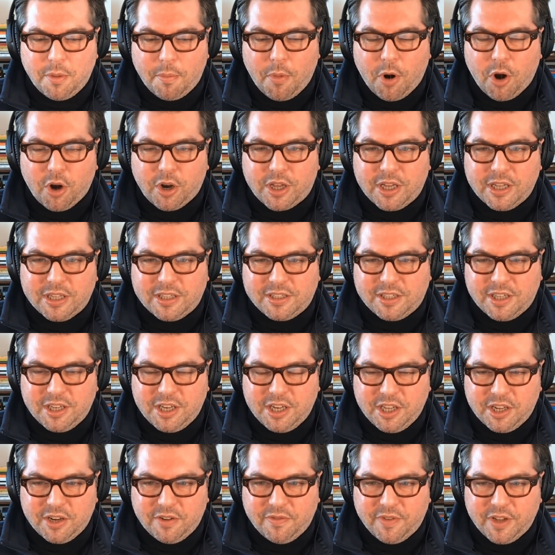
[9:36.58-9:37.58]
markets
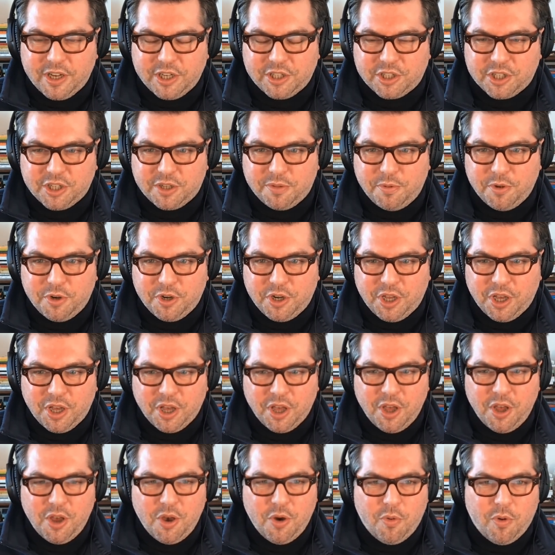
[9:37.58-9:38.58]
and the innovation
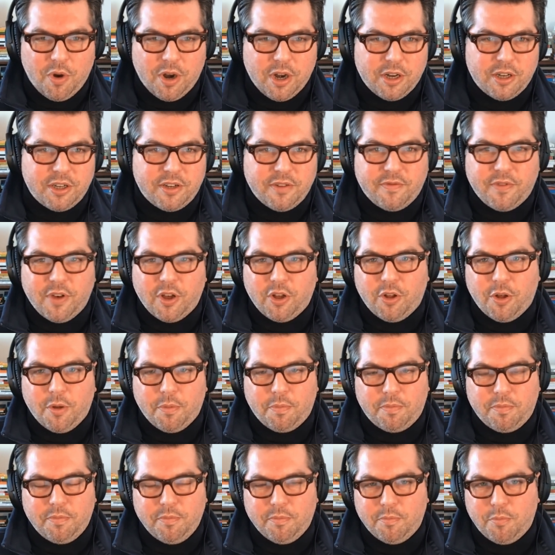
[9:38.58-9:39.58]
community want to
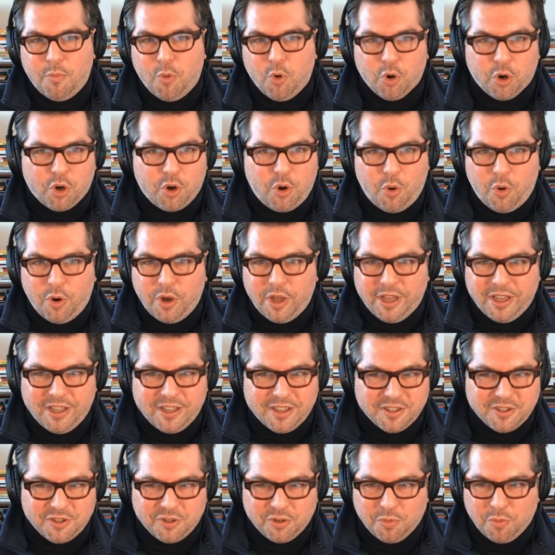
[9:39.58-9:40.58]
develop more
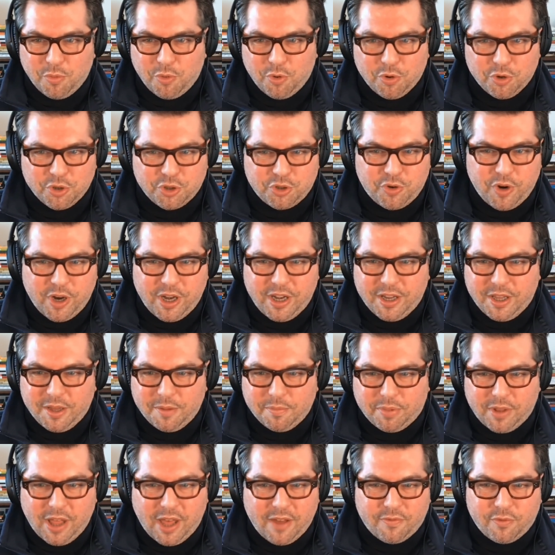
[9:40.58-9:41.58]
coins or more
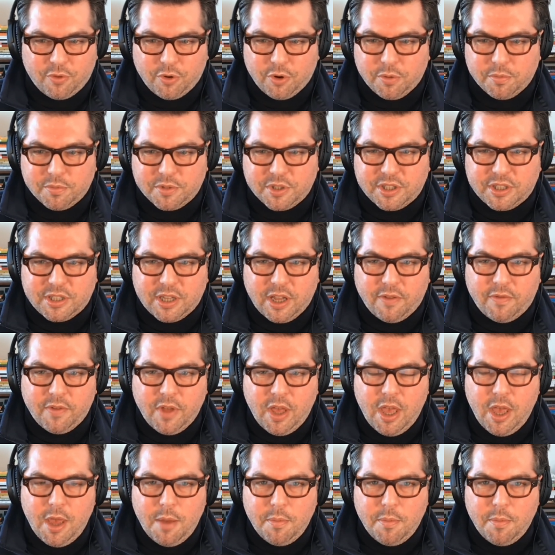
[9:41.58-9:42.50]
trading platforms and stuff.